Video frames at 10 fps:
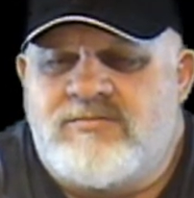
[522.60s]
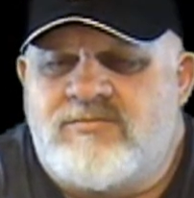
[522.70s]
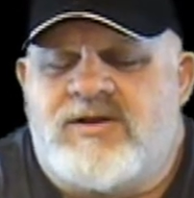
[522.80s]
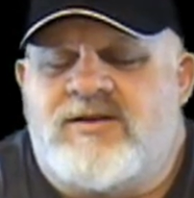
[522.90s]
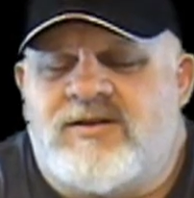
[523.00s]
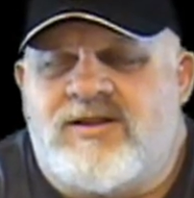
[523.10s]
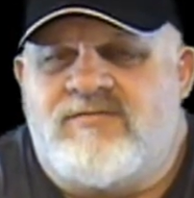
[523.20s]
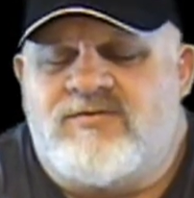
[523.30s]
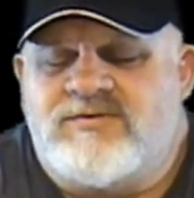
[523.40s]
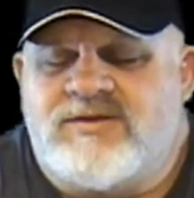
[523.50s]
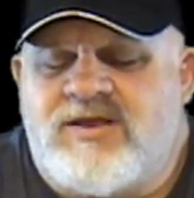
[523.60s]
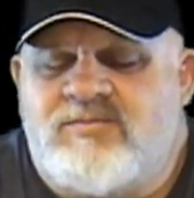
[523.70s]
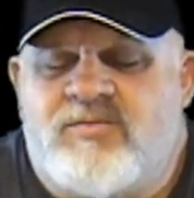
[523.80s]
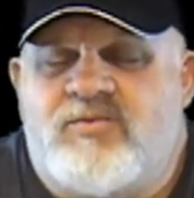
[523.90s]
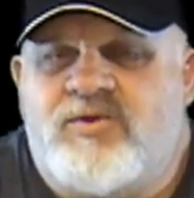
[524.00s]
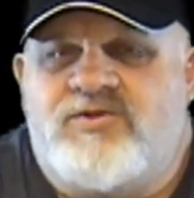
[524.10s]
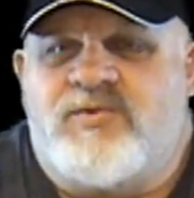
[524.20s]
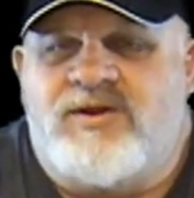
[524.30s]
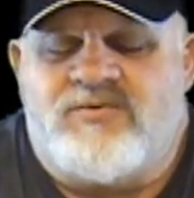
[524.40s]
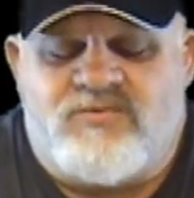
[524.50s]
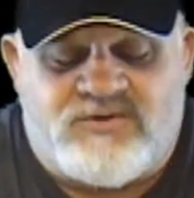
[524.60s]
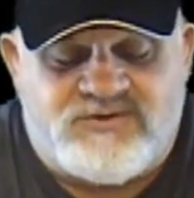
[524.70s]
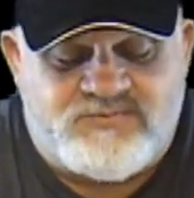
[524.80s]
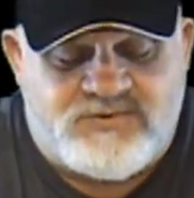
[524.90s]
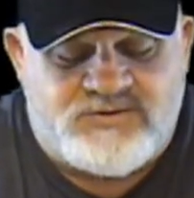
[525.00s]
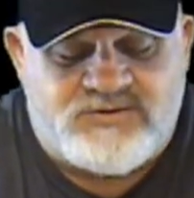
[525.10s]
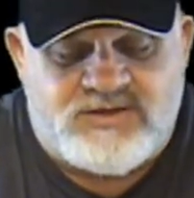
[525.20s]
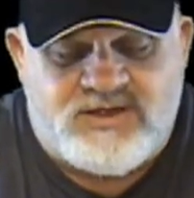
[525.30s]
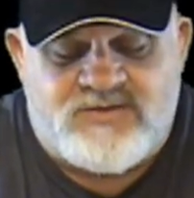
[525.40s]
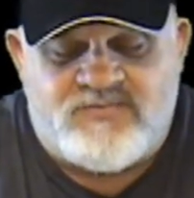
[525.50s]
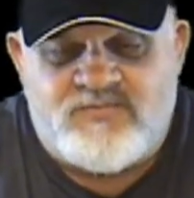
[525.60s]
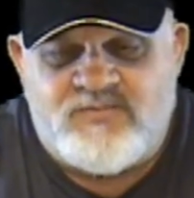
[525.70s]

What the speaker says: one of the levels. I can't remember which one it was, but